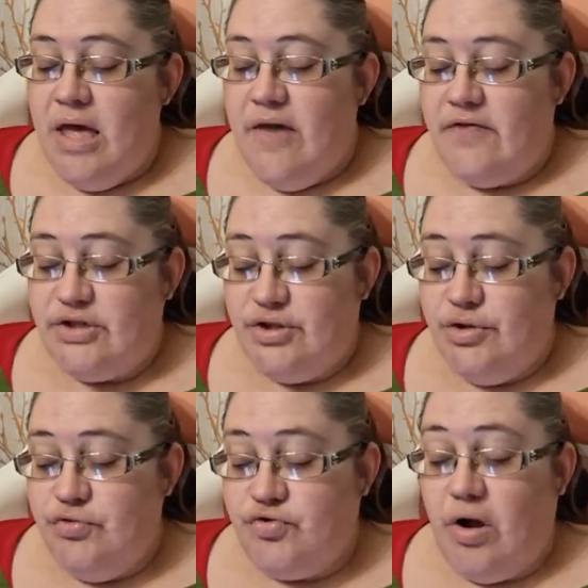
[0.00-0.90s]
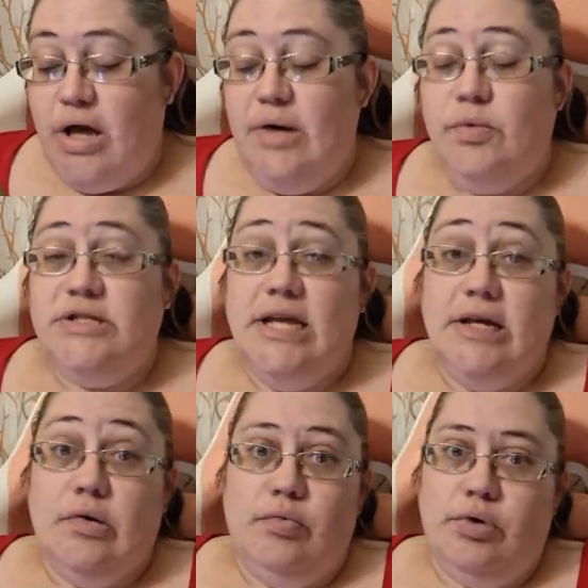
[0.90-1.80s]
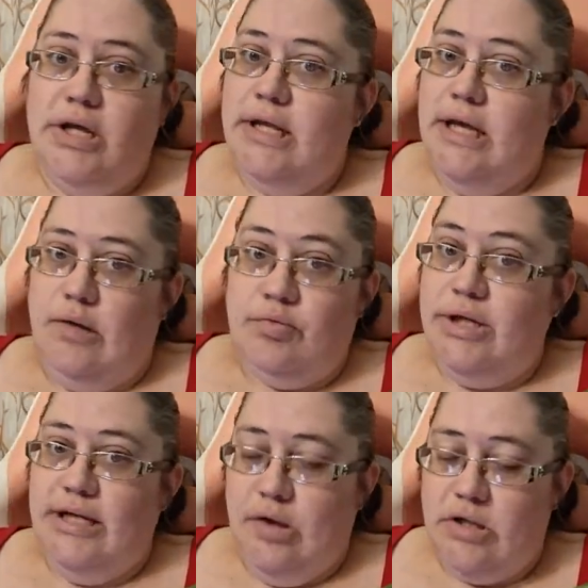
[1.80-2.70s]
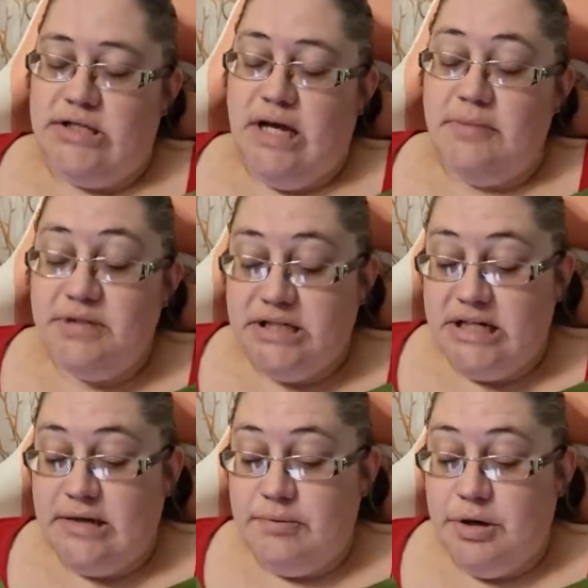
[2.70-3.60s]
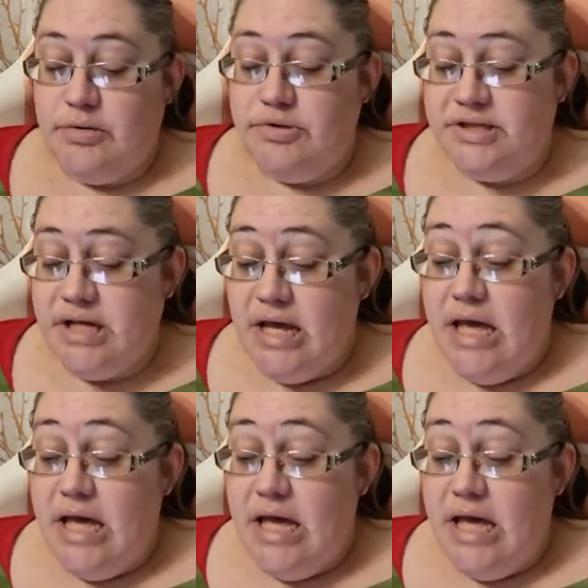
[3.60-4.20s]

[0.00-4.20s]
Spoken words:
If it's too dry, it will take a really long time to decompose.